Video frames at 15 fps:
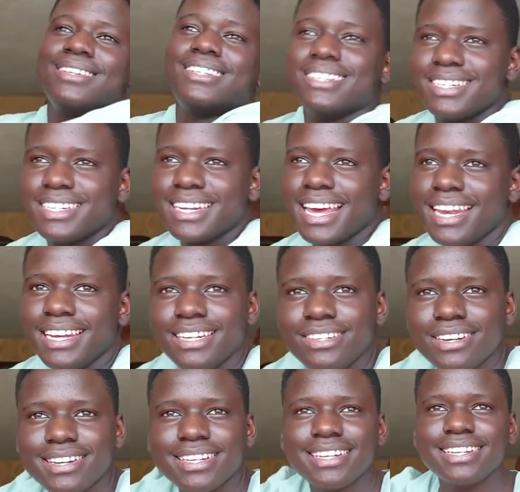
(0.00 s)
10,
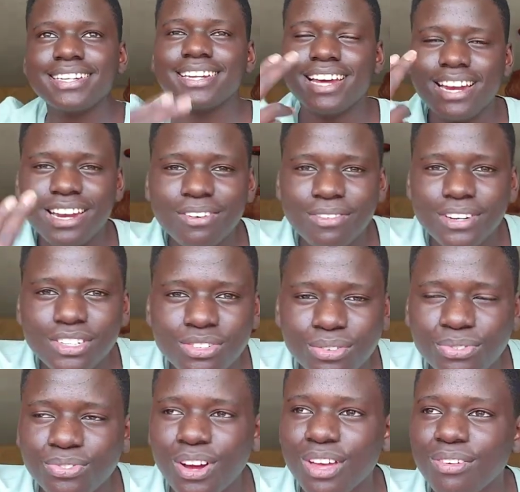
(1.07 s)
an average of
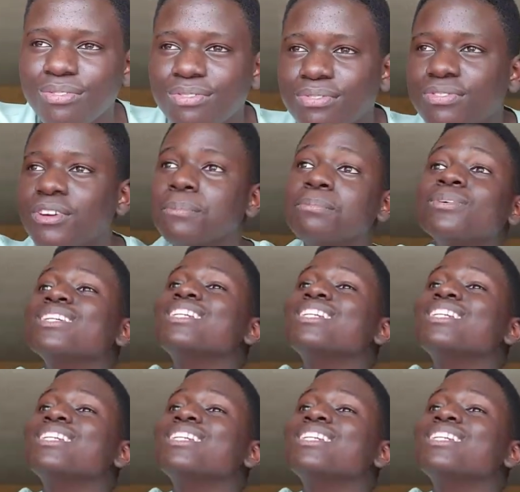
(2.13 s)
5. If I post